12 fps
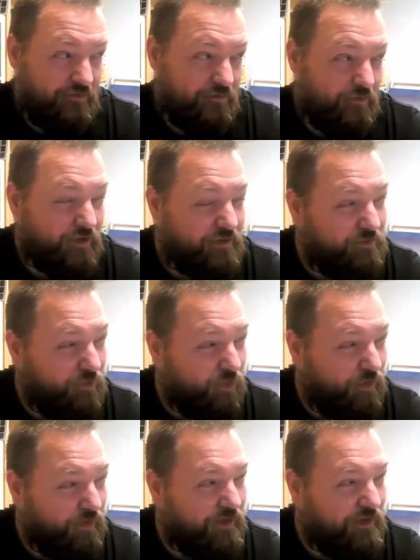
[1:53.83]
much
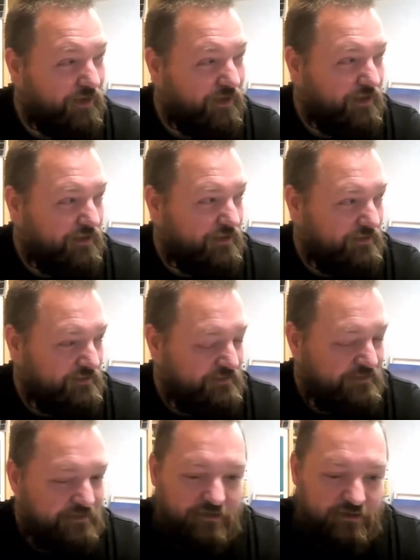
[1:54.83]
more
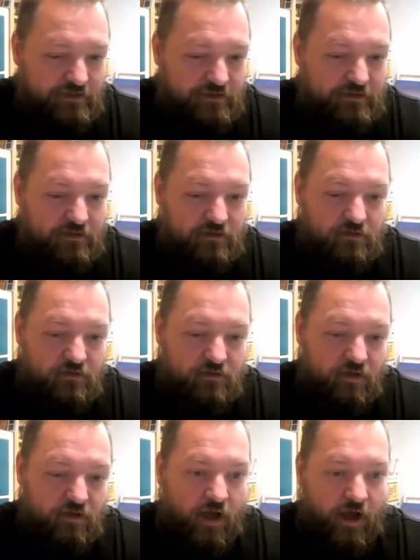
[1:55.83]
easily
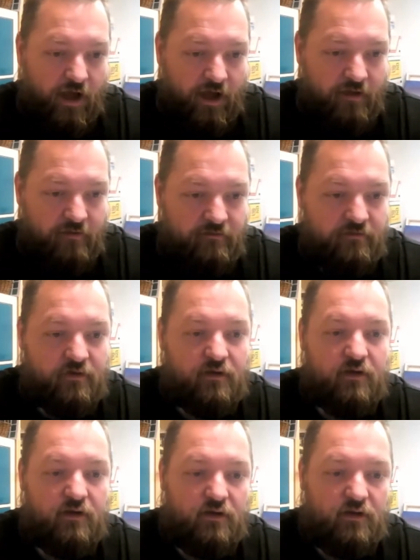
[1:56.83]
have
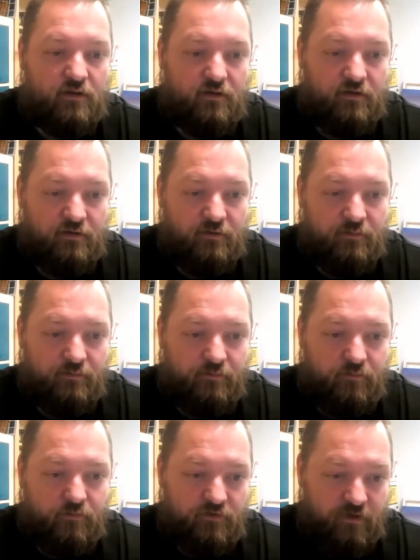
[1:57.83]

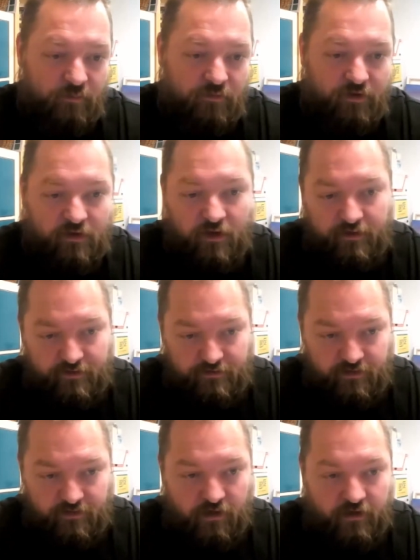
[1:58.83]
um, something like
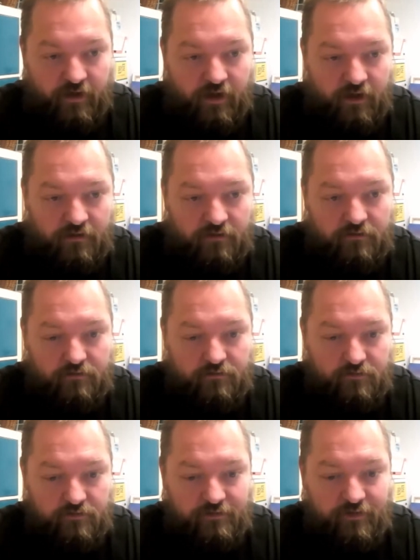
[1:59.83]
this guy had
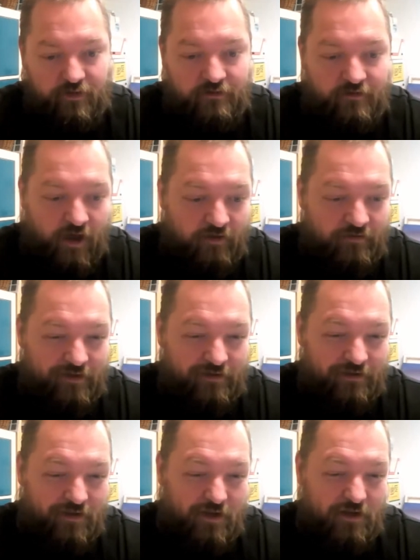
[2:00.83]
instead of
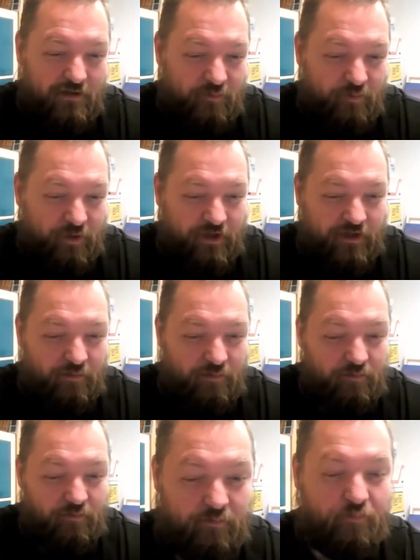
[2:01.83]
having big
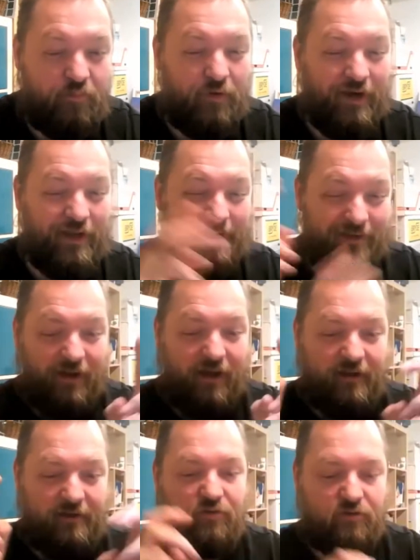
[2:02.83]
brain
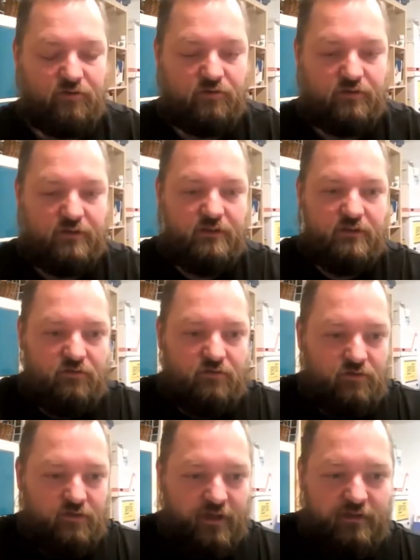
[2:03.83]
like surgery
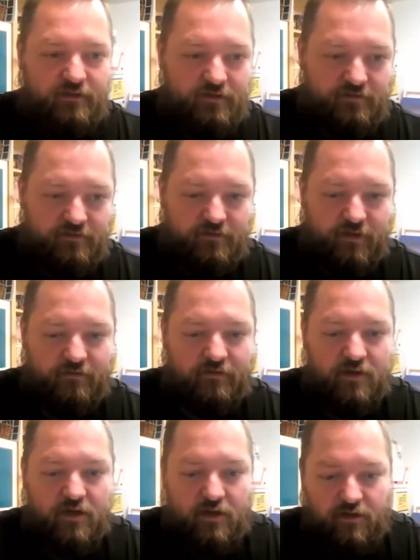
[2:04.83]
to get this stuff,
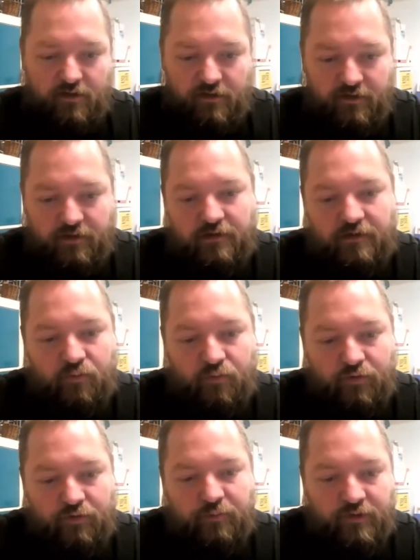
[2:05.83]
uh, it
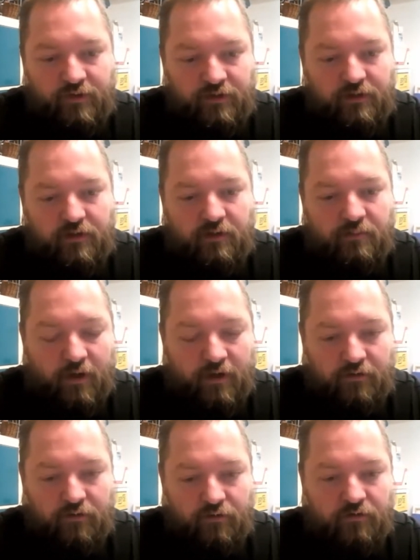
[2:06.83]
would be a
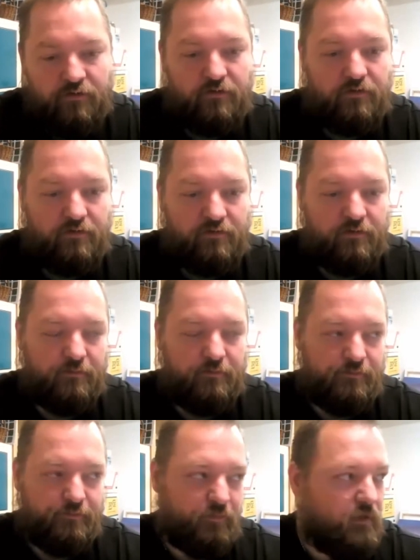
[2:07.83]
minor
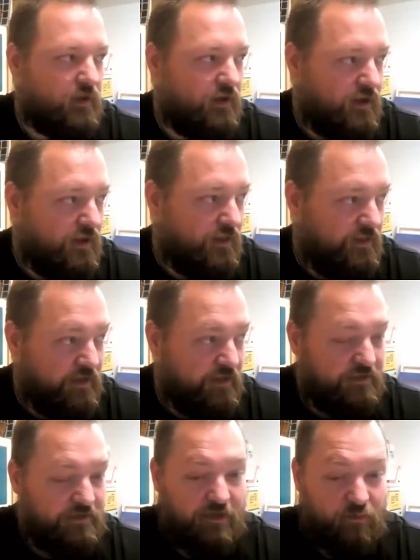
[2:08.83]
um,
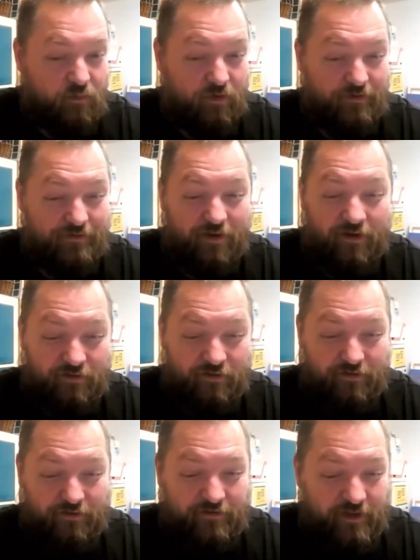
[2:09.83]
thing that was
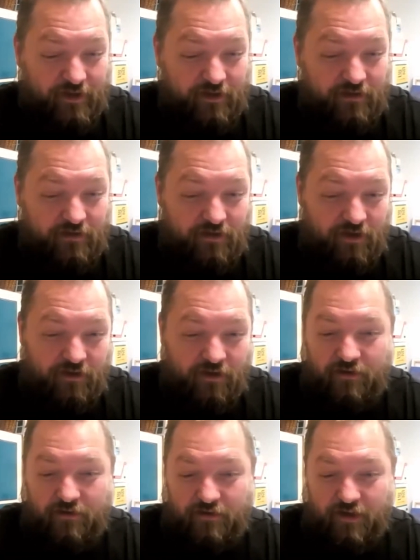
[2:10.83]
under the skin and
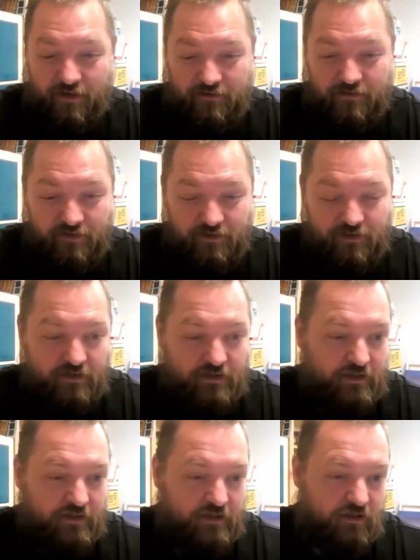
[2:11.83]
not actually
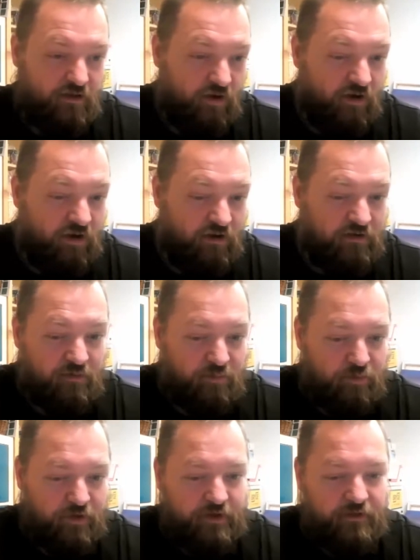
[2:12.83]
on the
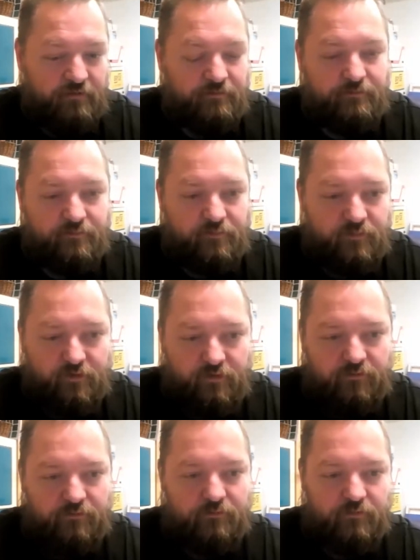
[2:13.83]
brain.
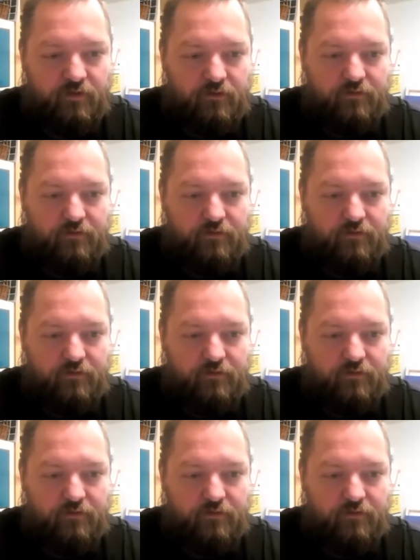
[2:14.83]
So that